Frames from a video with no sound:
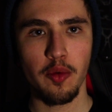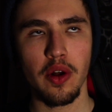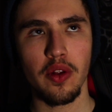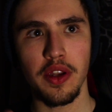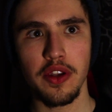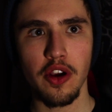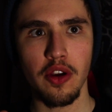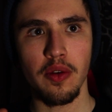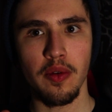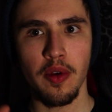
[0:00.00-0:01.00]
will in
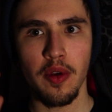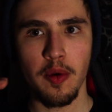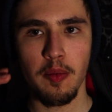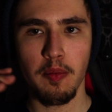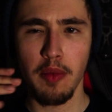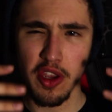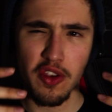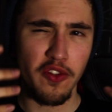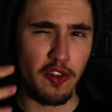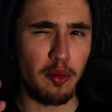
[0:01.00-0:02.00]
turn make
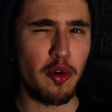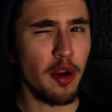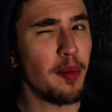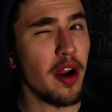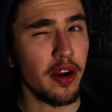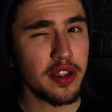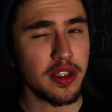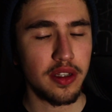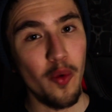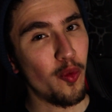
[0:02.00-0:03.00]
you feel more
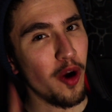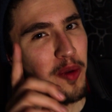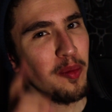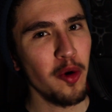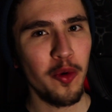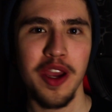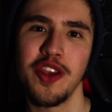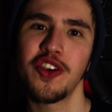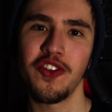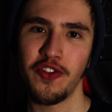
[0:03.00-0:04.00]
immersed. And one more way
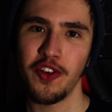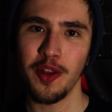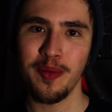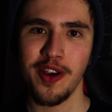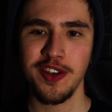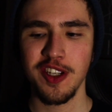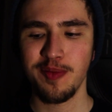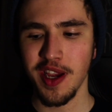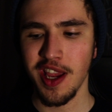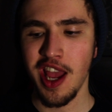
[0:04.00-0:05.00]
you can feel immersed is
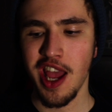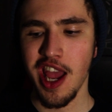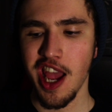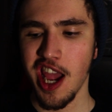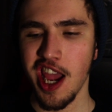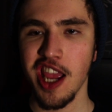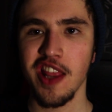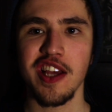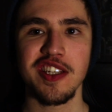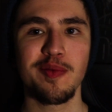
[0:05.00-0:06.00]
by hitting
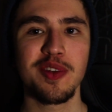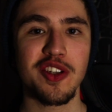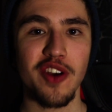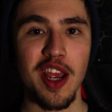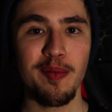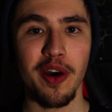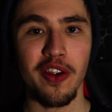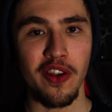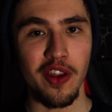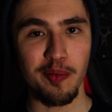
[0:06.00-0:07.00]
that subscribe
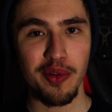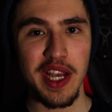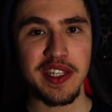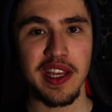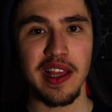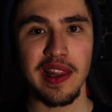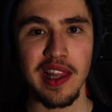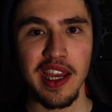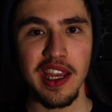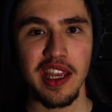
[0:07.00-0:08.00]
button and pressing
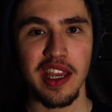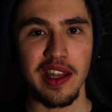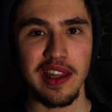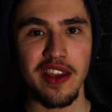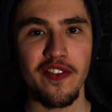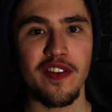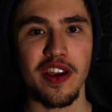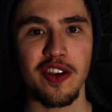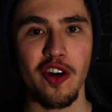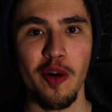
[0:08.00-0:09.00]
like and leaving
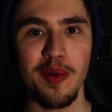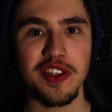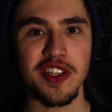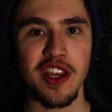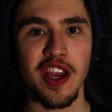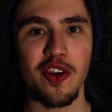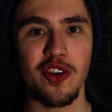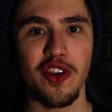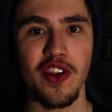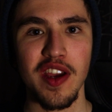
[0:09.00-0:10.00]
a comment saying how
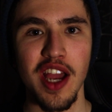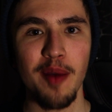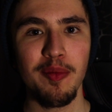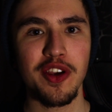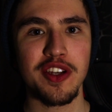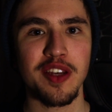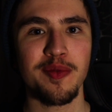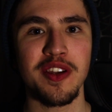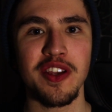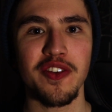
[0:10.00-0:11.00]
good I am, because
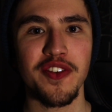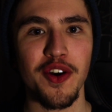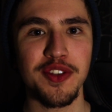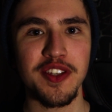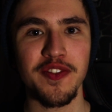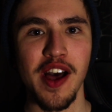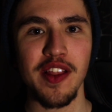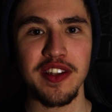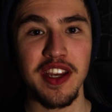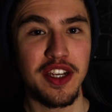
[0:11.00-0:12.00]
I'm in need of constant
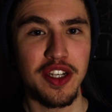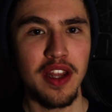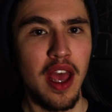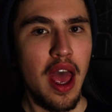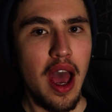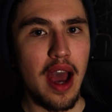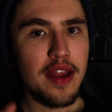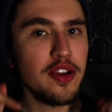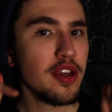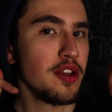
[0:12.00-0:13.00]
validation.
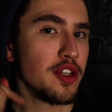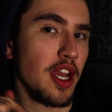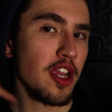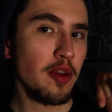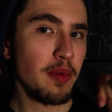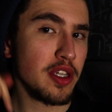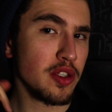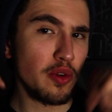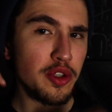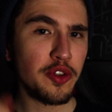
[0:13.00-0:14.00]
And you can check out my
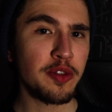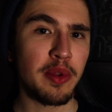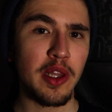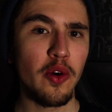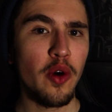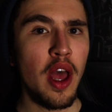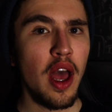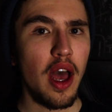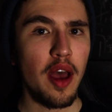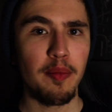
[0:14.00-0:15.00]
socials below
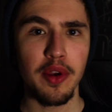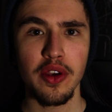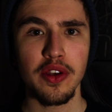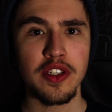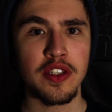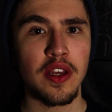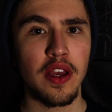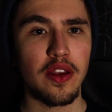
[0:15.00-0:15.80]
because